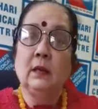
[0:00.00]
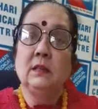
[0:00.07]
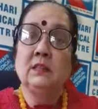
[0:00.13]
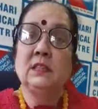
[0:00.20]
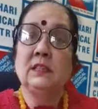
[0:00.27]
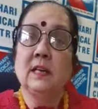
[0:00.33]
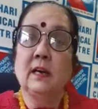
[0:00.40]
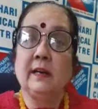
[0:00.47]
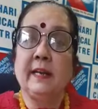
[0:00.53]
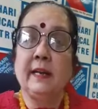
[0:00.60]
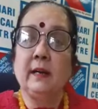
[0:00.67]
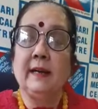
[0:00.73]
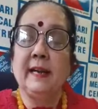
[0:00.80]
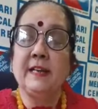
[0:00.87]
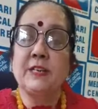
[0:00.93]

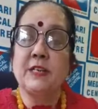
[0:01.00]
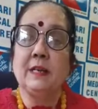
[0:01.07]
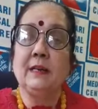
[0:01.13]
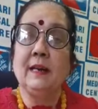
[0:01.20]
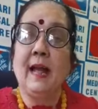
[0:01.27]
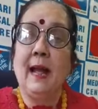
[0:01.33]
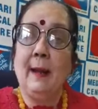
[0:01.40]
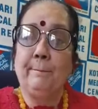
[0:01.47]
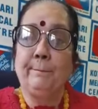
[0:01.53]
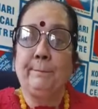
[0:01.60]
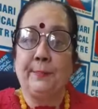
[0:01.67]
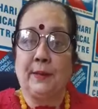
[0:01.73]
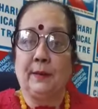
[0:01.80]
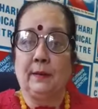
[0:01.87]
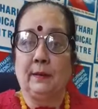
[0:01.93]
circulation
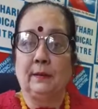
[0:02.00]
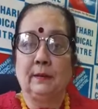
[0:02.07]
hamper,